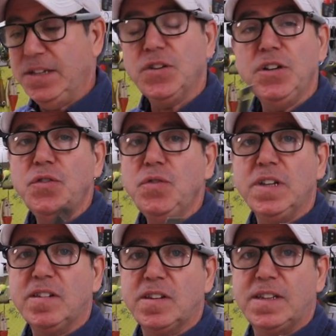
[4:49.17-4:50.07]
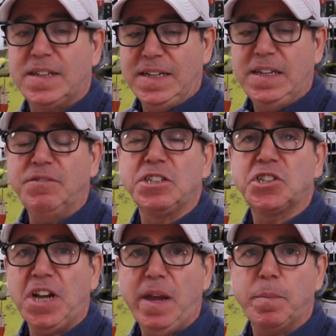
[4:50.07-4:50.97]
And you can use this to even
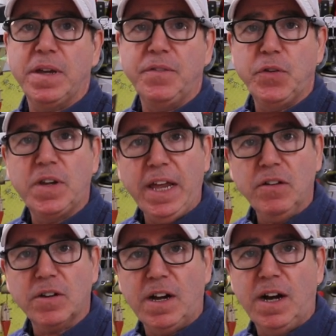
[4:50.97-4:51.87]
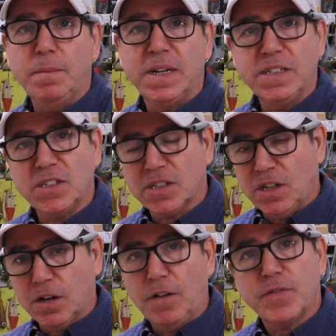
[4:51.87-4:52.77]
shape if you take your time and just
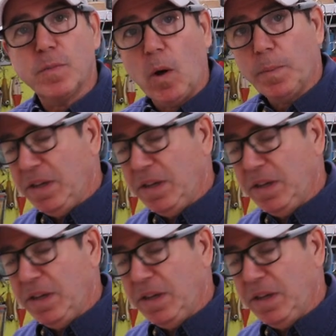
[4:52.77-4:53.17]
cut off small